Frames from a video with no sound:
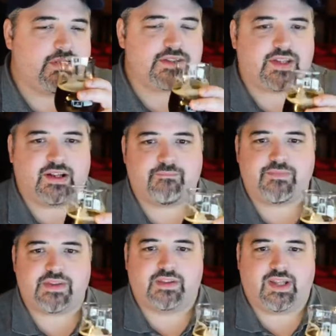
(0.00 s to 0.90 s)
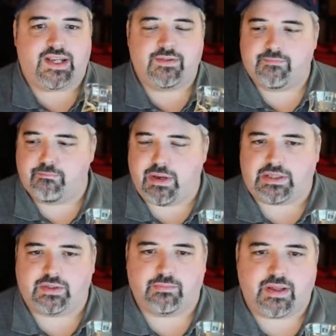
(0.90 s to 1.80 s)
It's got light,
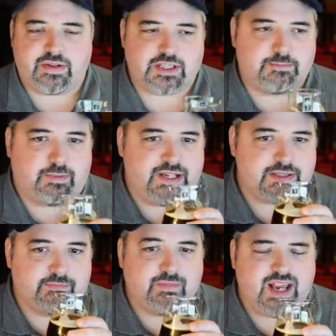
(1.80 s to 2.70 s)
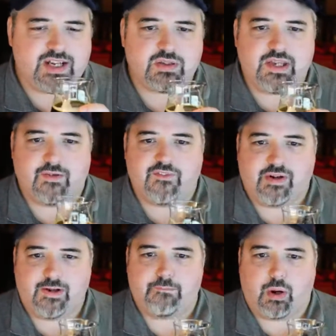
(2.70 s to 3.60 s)
mellow amount of spice and actually a
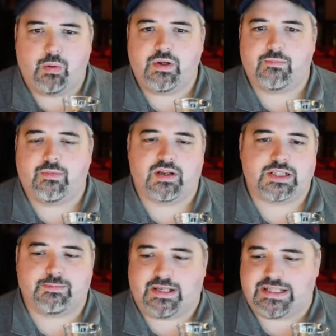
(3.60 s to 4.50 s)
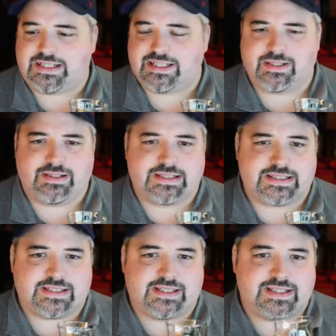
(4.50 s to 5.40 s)
very potent amount of spice considering this
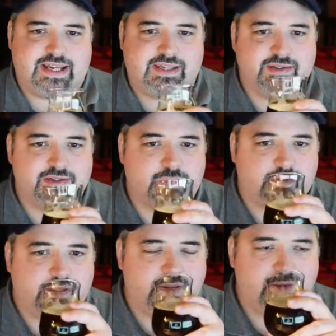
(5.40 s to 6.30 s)
thing is eight years old.